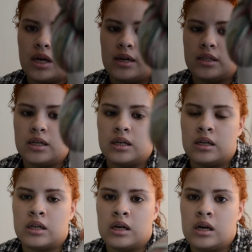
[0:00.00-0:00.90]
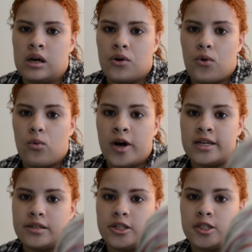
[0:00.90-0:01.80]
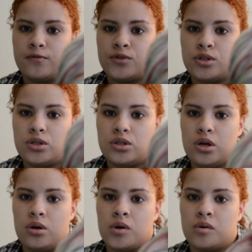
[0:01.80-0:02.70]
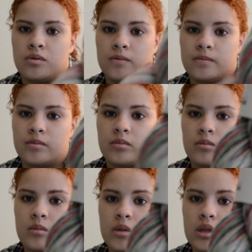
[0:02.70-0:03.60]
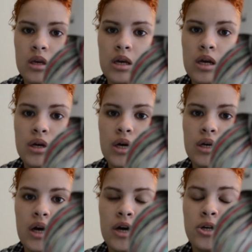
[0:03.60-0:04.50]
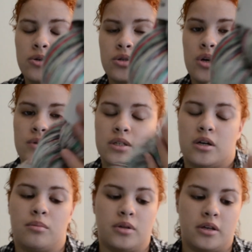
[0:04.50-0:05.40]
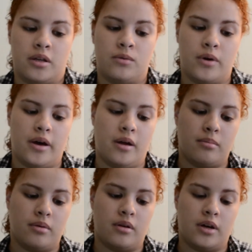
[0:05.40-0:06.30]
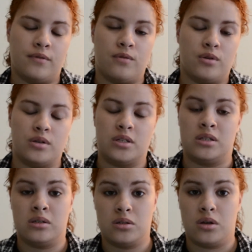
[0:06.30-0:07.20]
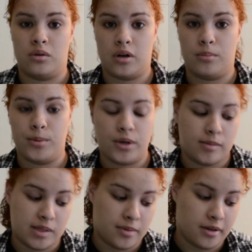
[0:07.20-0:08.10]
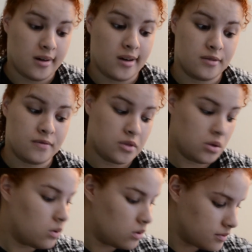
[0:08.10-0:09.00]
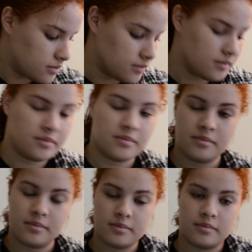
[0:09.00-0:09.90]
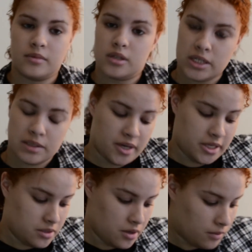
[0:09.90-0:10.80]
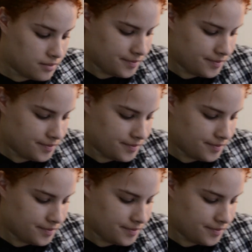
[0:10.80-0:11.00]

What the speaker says: and then white for snow. I know snow isn't completely white, but I've only seen snow a couple times in my life, so that's my snow.